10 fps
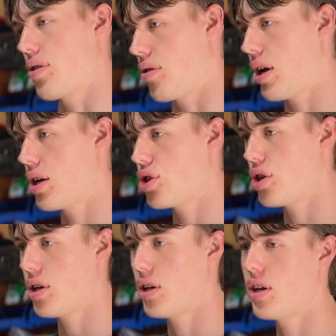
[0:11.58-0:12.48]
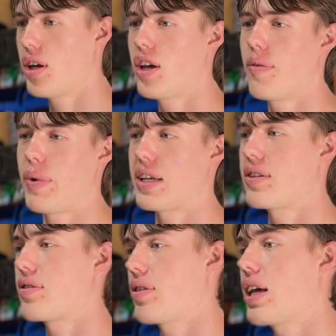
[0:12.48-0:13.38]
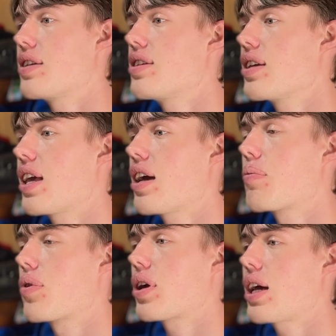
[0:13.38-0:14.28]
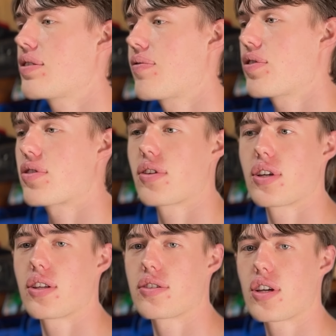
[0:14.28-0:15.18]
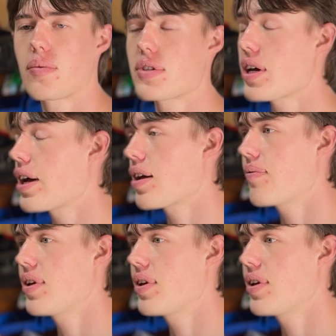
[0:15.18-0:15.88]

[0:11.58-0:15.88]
on your engine. It makes it so the AC can't work as efficiently in the summertime.